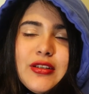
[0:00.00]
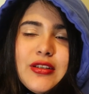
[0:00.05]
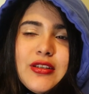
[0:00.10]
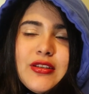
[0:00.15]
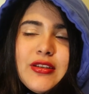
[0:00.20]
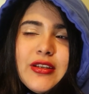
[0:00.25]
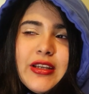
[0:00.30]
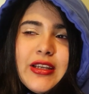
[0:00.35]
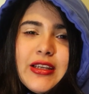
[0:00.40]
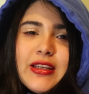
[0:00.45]

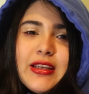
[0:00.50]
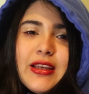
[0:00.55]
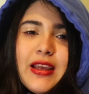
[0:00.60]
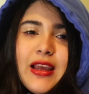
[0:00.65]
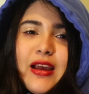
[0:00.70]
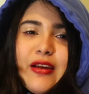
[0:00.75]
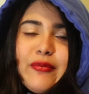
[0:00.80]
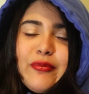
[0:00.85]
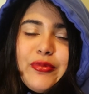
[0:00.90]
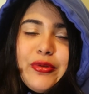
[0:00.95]
Today
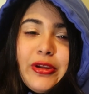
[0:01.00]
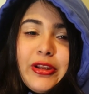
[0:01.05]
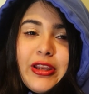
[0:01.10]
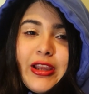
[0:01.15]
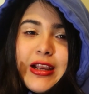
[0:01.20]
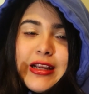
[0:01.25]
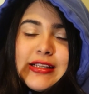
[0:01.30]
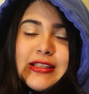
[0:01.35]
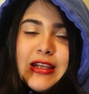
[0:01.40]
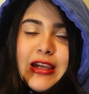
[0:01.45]
I'm
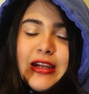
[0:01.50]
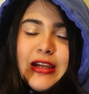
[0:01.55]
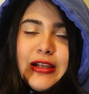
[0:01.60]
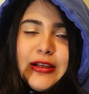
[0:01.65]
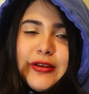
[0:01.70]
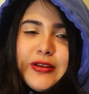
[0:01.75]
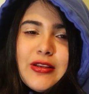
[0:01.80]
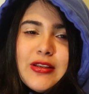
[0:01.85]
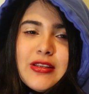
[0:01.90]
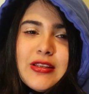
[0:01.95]
pretty
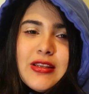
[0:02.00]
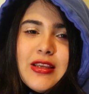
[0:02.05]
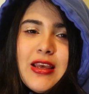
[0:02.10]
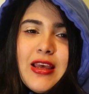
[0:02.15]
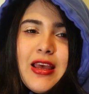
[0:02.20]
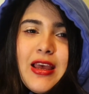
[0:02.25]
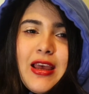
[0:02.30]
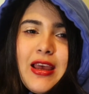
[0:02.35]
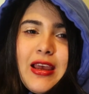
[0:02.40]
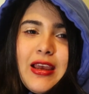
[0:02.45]
excited because
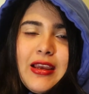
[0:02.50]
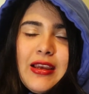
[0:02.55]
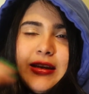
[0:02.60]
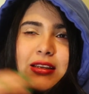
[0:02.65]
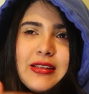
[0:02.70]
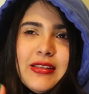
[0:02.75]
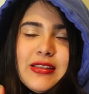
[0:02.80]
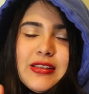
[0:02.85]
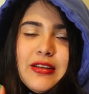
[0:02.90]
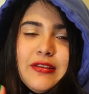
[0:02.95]

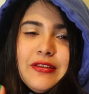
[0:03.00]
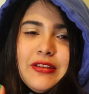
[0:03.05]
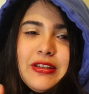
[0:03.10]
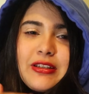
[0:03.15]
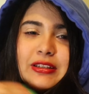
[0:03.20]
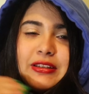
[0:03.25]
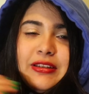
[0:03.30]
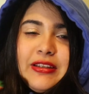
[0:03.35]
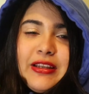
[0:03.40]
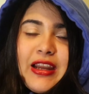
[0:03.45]
it's
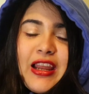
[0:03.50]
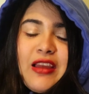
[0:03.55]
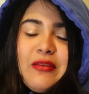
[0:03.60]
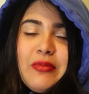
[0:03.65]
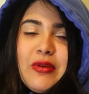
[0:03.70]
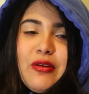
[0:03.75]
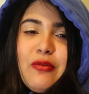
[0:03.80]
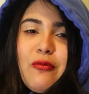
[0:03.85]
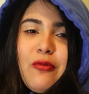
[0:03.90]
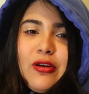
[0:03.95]
something that
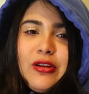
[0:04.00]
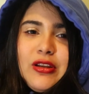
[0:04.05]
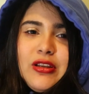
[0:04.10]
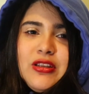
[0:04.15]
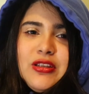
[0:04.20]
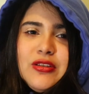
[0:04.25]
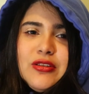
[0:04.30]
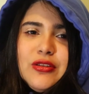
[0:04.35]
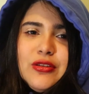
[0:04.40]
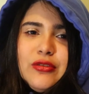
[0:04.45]
I've been
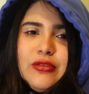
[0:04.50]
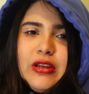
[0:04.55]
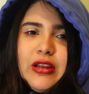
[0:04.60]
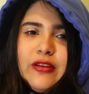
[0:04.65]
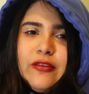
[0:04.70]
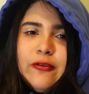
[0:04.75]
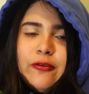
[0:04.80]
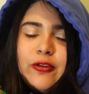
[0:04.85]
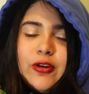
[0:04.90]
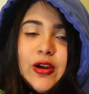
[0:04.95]
wanting to do
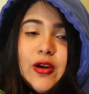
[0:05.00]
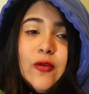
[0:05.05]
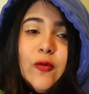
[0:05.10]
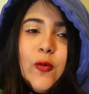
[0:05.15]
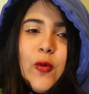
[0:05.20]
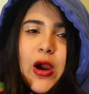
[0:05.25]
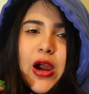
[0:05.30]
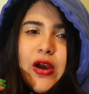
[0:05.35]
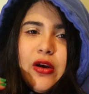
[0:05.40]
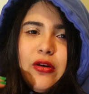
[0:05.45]
like for a
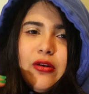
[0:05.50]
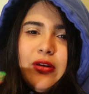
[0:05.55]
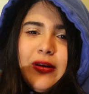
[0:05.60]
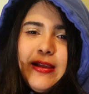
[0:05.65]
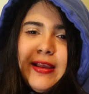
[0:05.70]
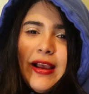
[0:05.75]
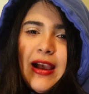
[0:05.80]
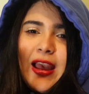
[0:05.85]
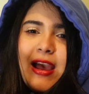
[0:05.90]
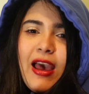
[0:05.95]
while,
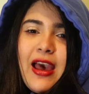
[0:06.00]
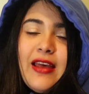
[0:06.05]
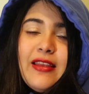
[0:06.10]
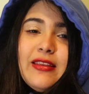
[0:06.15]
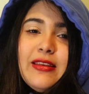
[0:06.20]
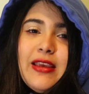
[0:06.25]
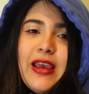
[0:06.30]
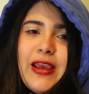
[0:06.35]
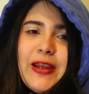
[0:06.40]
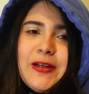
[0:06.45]
and I
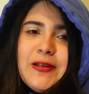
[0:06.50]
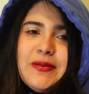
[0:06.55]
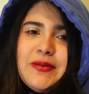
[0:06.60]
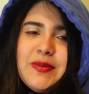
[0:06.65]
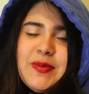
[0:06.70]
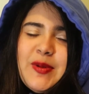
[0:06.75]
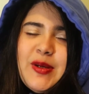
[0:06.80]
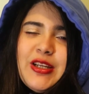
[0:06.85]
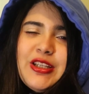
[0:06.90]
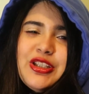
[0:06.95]
have the
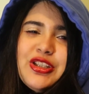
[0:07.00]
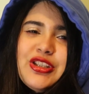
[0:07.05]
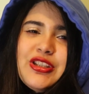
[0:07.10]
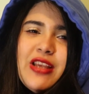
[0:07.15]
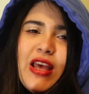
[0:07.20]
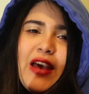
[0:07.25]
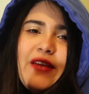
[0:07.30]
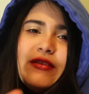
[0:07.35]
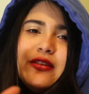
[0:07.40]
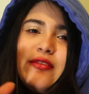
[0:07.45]
items but I
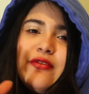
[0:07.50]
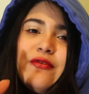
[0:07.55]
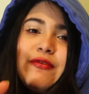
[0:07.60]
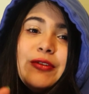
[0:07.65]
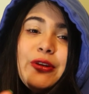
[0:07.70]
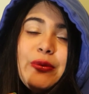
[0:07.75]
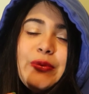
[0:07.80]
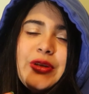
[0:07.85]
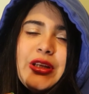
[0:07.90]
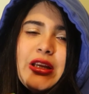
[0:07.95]
just haven't
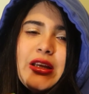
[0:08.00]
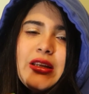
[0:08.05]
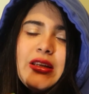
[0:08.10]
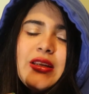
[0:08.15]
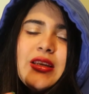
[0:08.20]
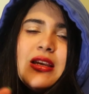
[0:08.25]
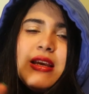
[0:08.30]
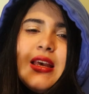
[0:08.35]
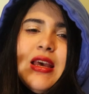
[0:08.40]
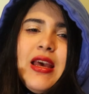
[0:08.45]
filmed yet.